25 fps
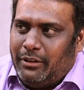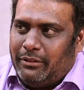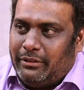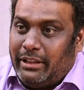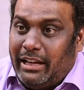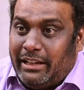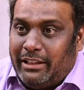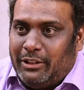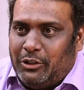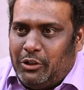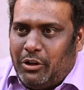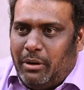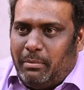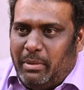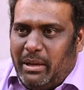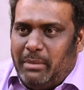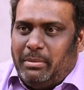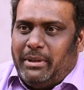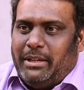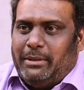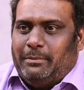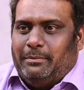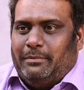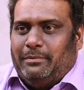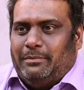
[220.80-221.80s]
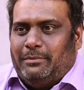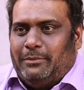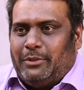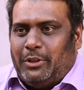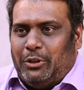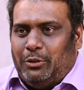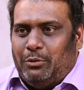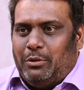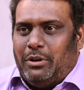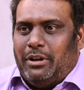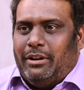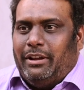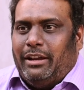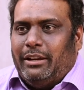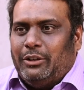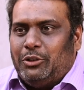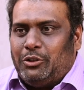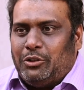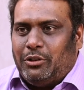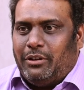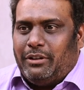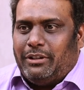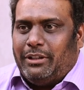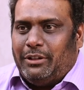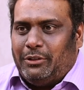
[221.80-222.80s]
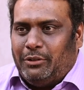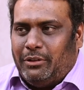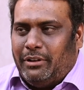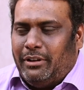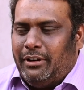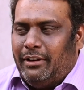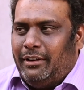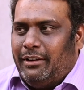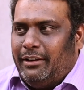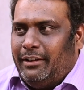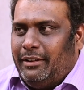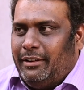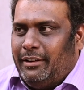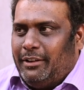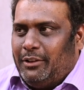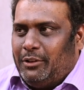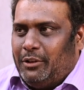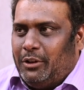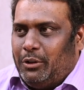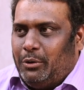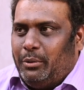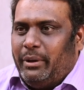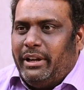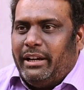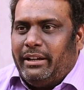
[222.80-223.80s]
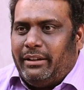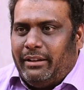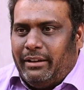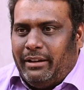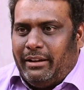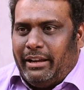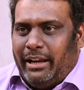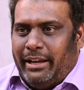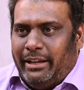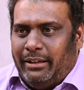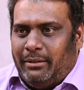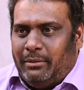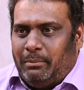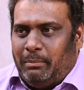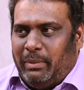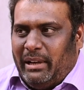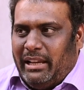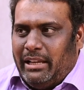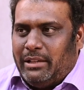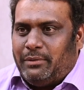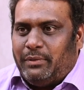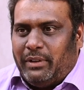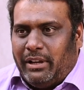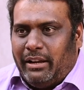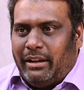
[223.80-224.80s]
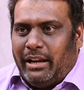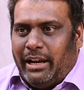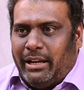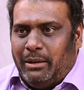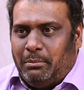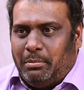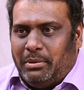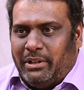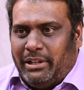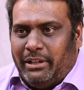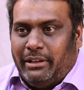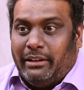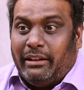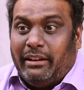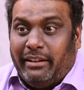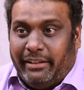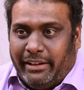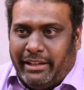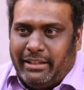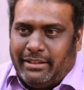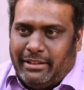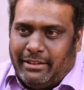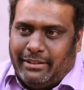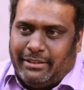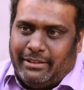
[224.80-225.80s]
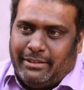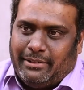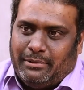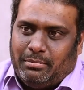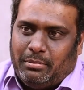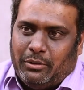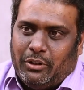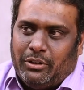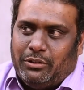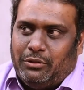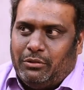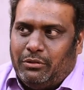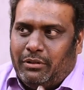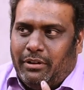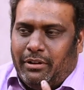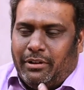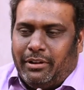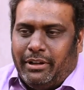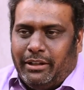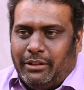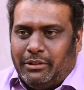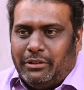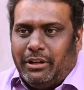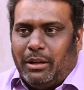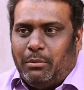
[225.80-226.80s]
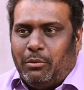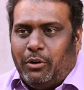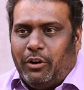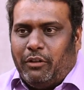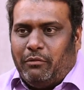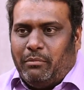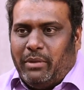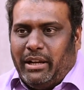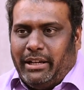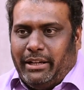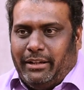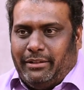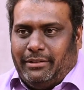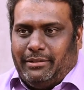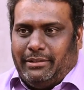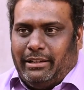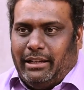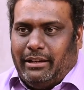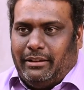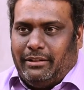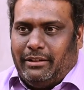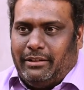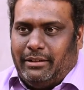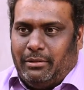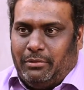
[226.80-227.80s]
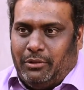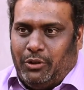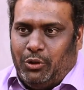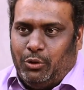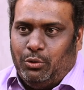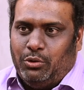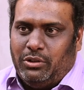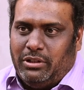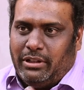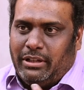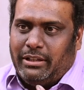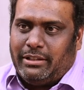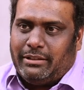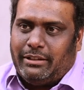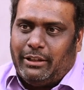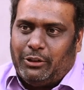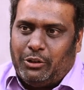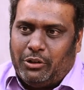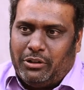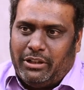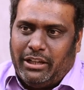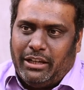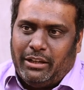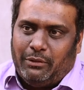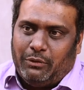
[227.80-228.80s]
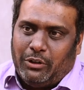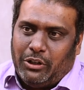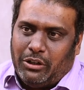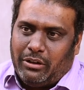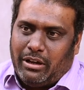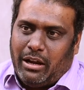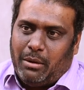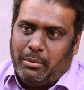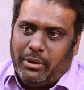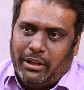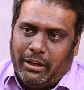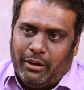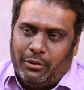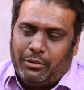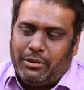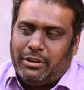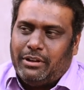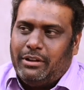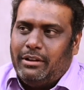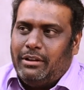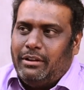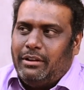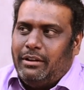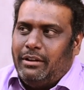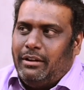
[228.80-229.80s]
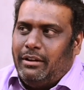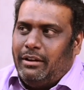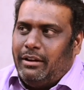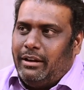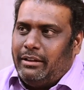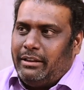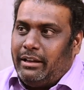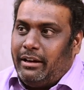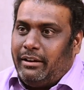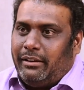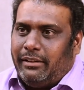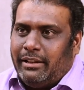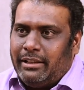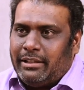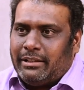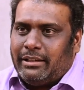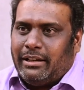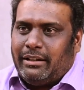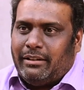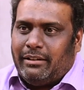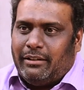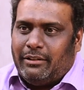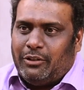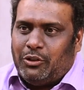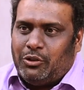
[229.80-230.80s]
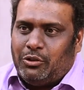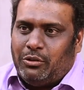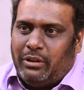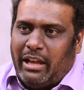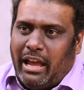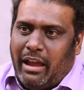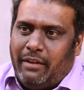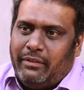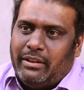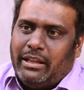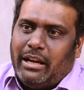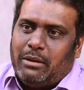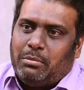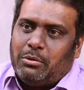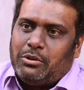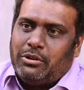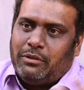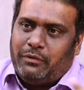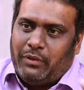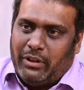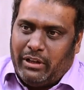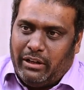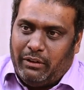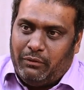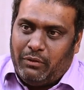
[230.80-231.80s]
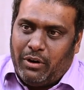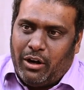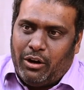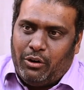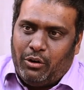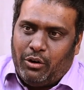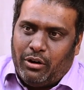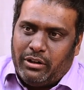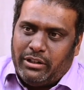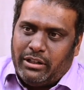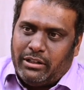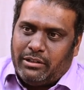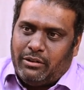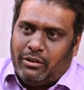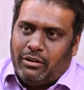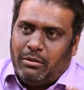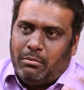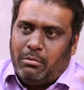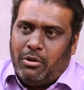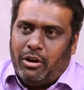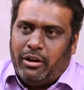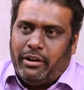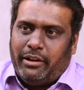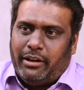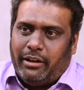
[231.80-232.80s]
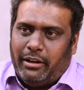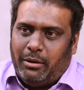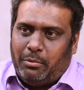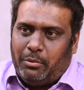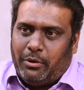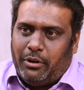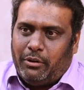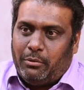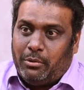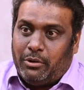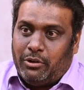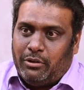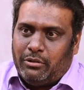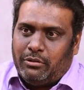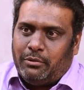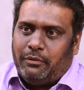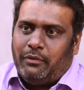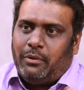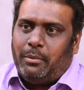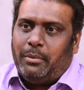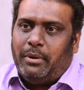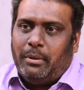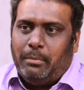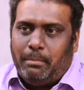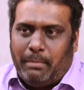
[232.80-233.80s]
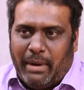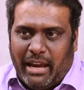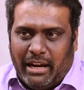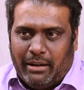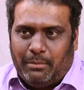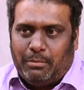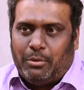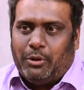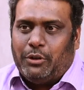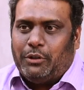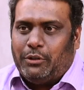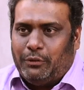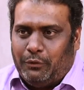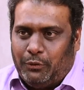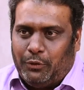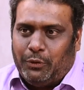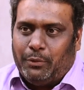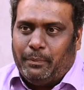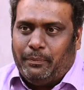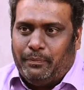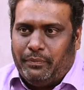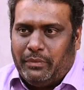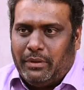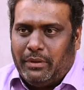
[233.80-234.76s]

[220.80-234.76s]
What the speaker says: That is your baby. So you want to ensure that you're doing it in a right place for a right particular reasons because you are earning good amount of money. It's like it's a huge risk that you're taking when you're coming out, and that risk should have that much of a reward, not just on a monetary point, but also from an impact point of view.